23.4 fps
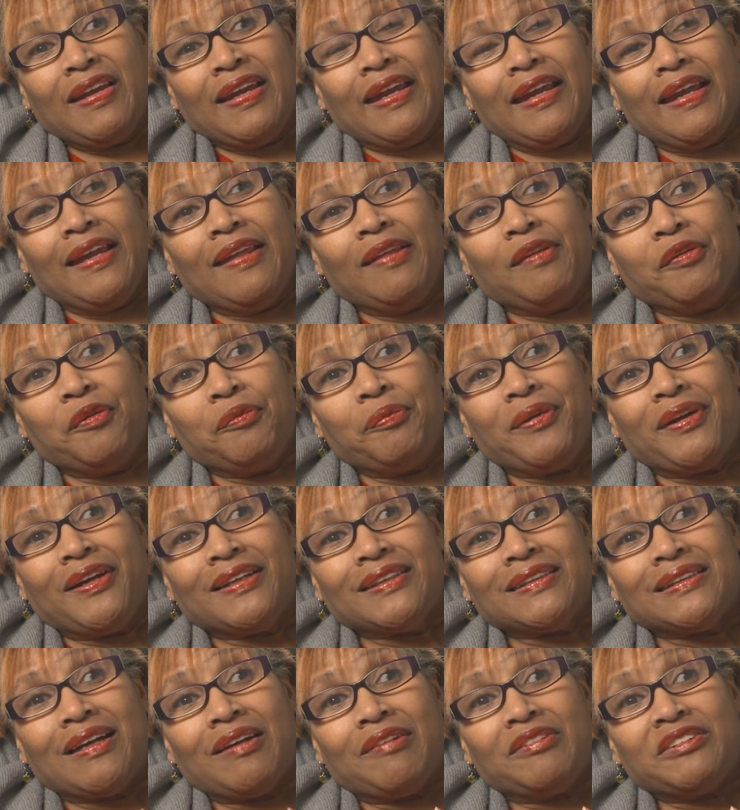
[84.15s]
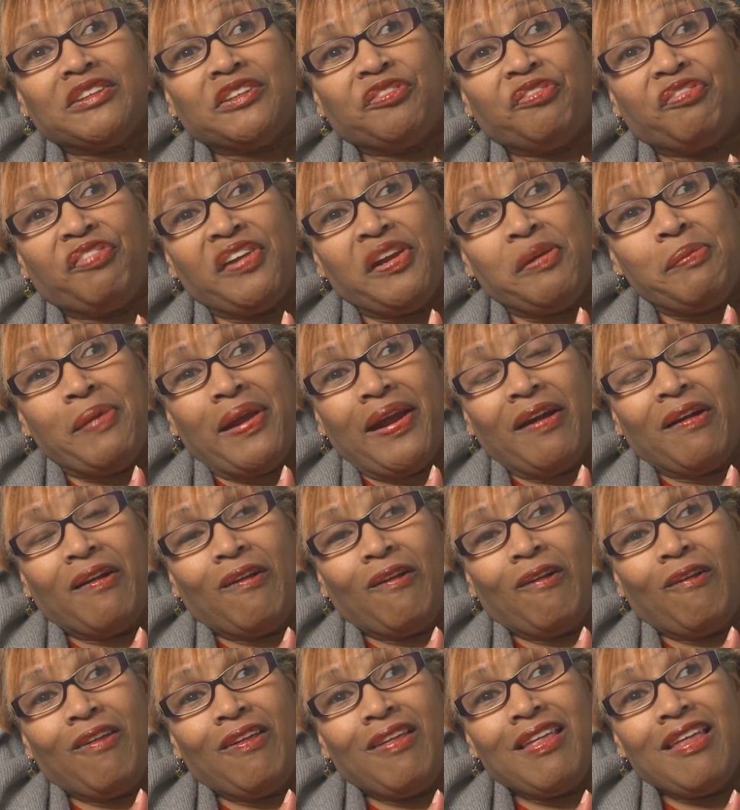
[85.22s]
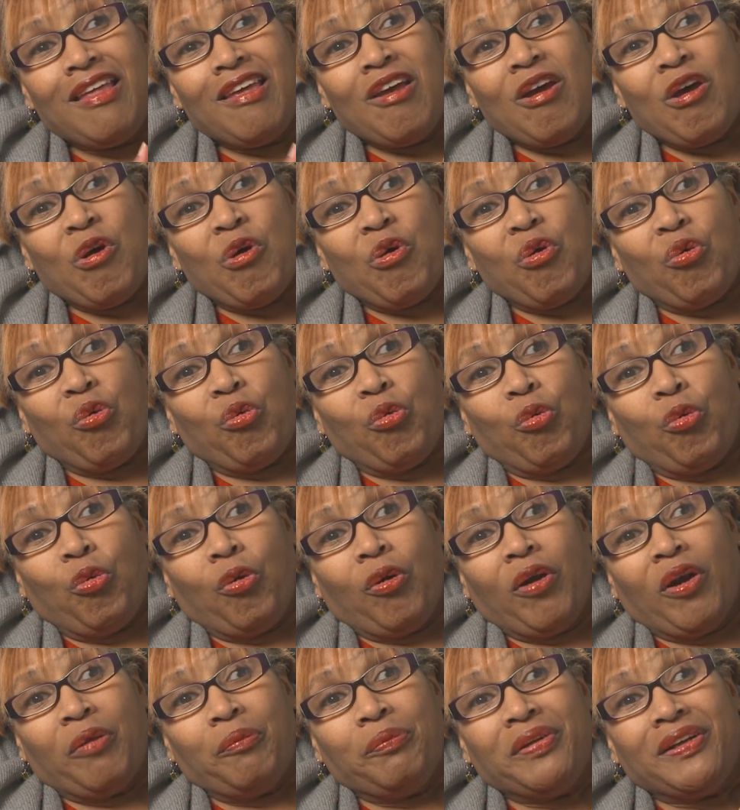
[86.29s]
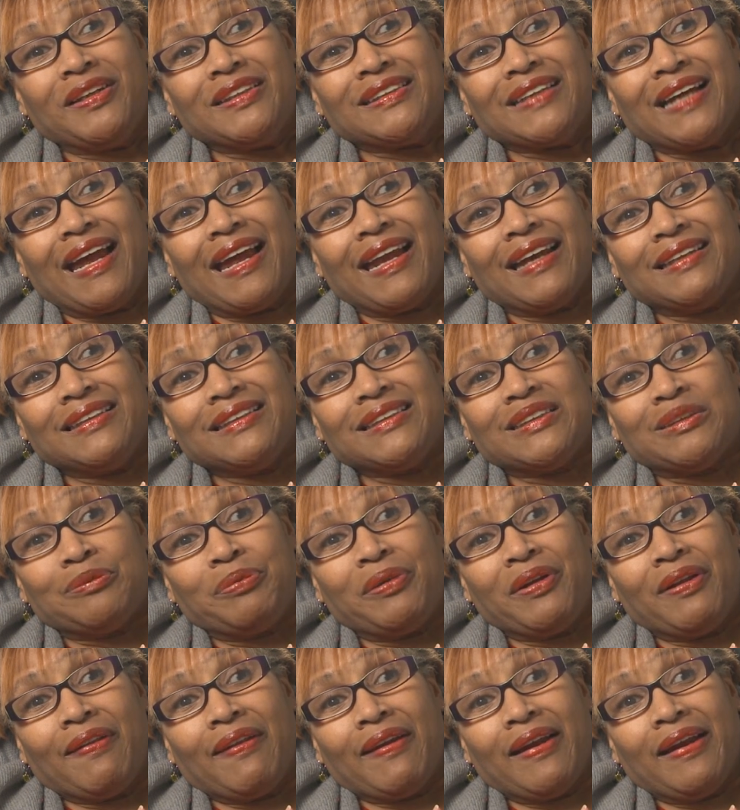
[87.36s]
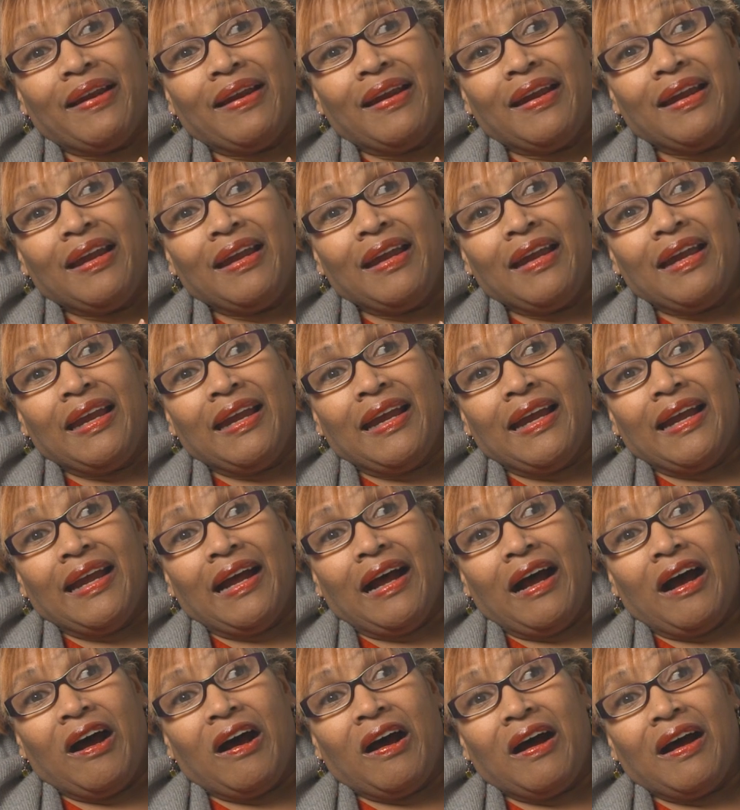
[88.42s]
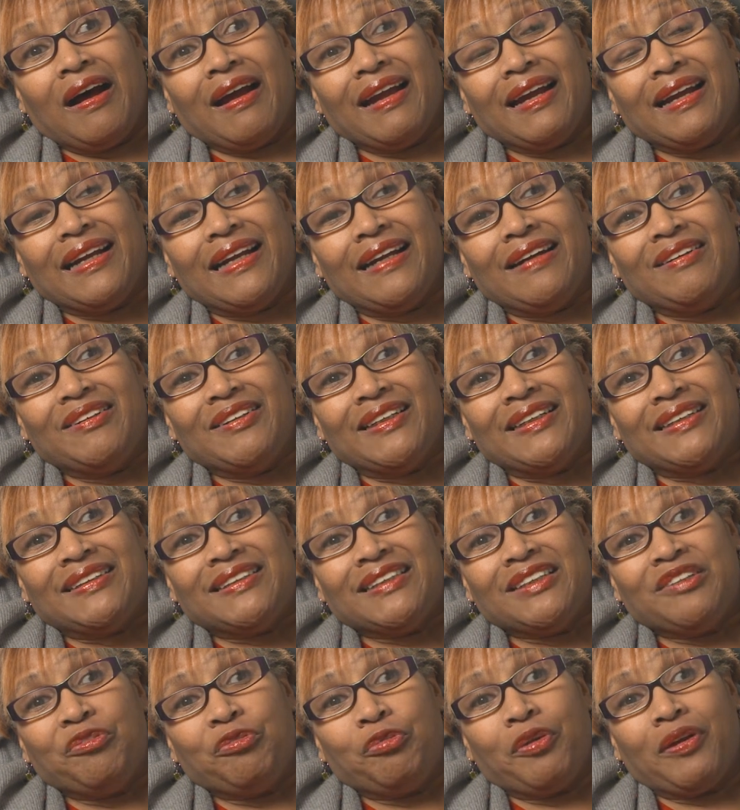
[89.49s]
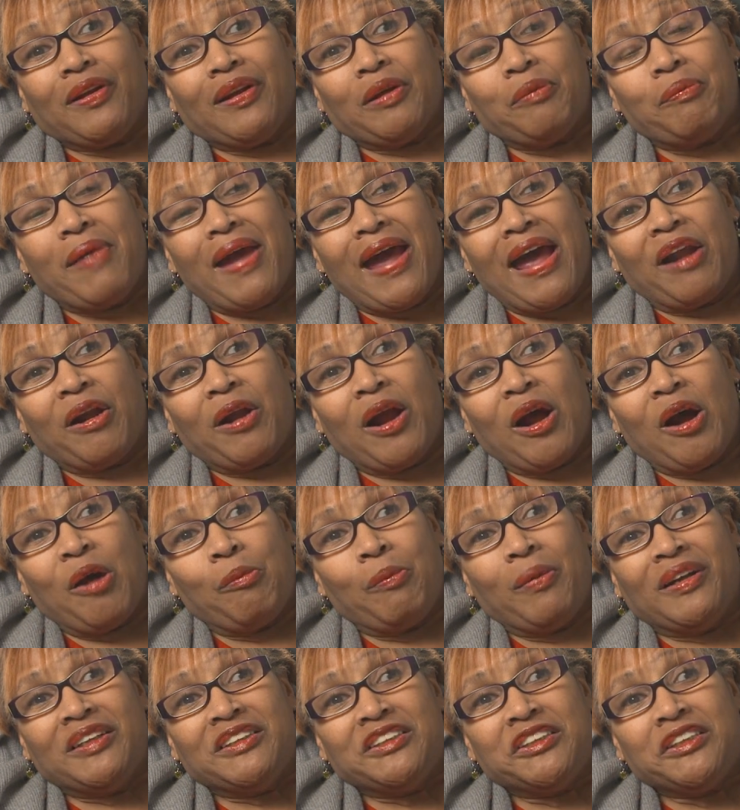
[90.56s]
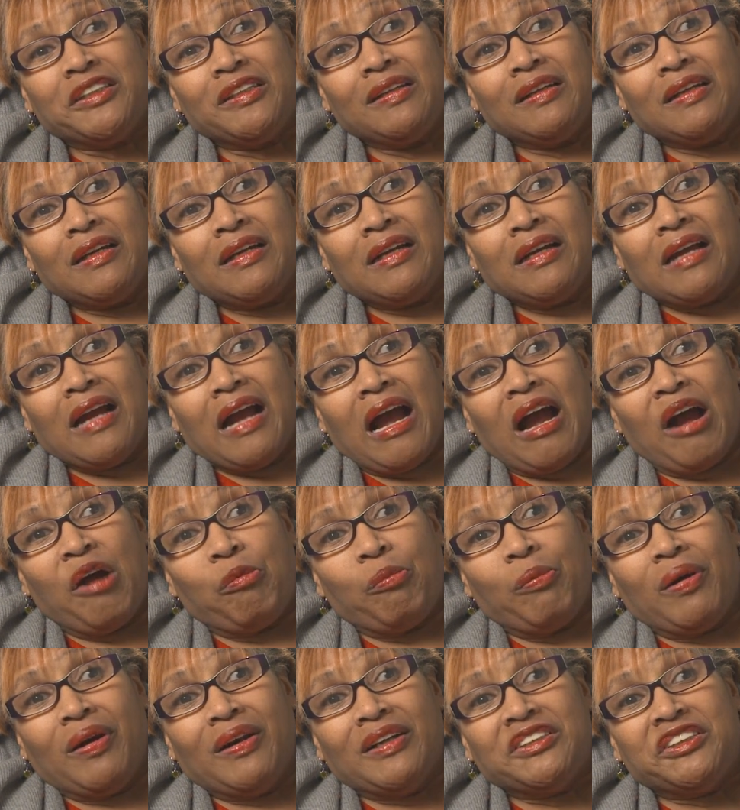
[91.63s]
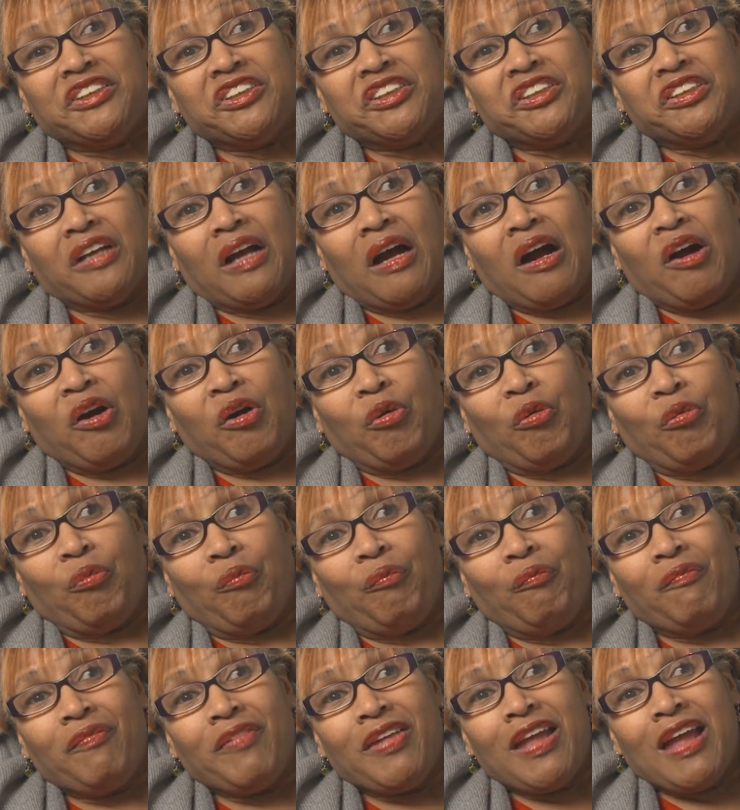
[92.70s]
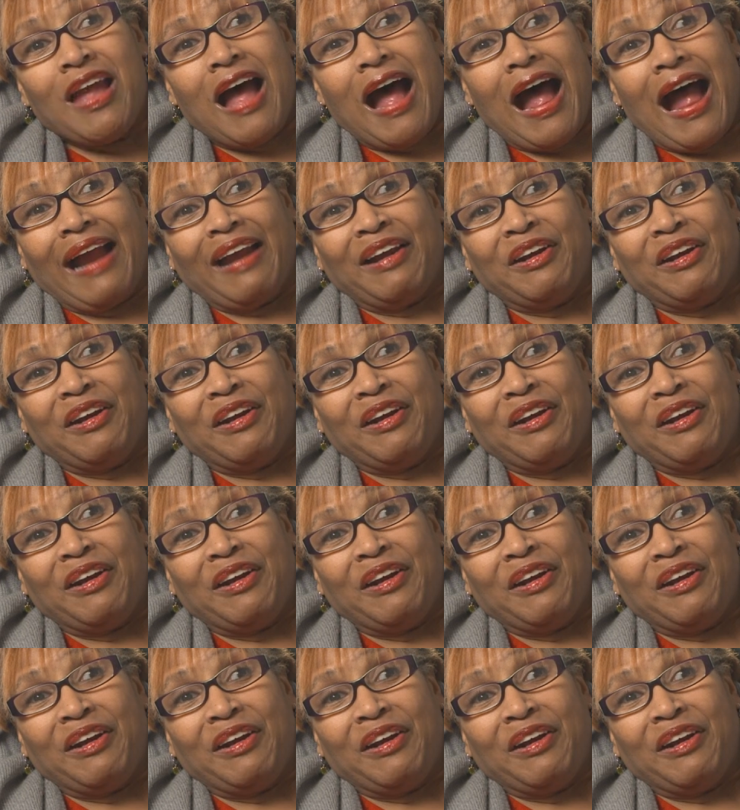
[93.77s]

either because I was female or because I had a disability, it didn't really matter how much I